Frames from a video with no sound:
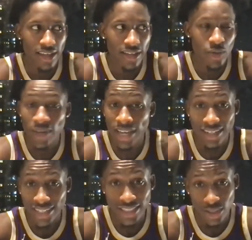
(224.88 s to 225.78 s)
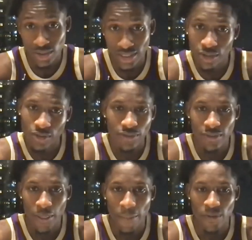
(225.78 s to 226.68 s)
you can't lead yourself.
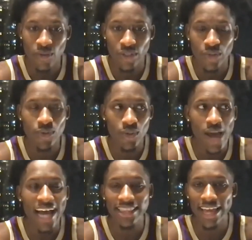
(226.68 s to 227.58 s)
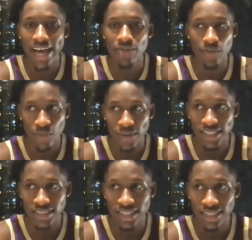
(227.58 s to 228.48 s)
You have to have a
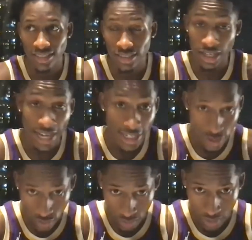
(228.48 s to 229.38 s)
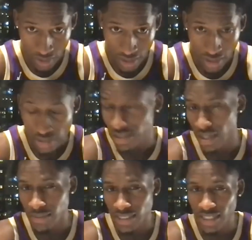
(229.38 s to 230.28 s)
voice to guide you. You see
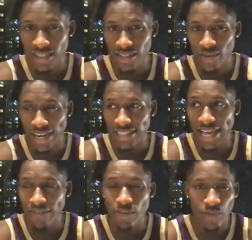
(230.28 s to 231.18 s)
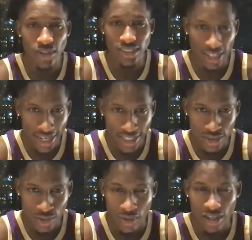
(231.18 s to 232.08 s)
what I'm saying? You have to have a voice to guide
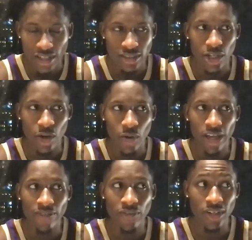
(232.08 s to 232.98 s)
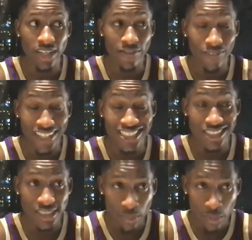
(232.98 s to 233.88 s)
you. So if it's
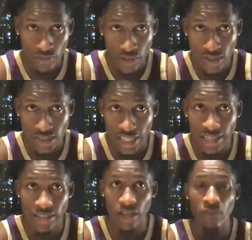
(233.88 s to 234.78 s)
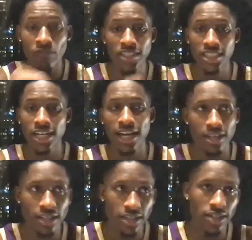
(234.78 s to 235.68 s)
December 1st and your vision
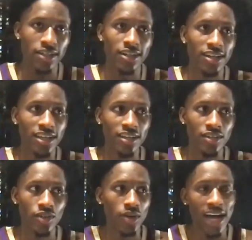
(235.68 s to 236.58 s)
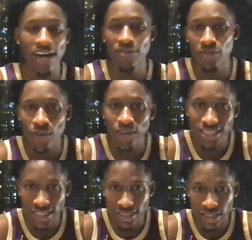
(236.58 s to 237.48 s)
not clear, you don't have a
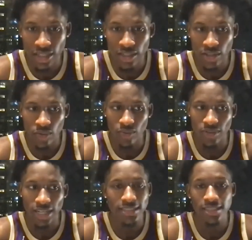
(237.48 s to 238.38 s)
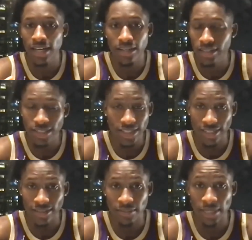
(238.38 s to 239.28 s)
voice that's leading you, that's not
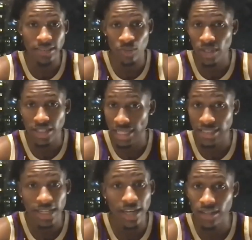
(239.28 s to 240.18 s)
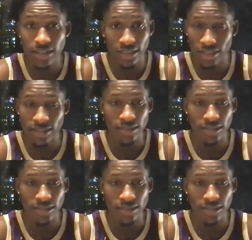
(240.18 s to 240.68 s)
good. That's not good.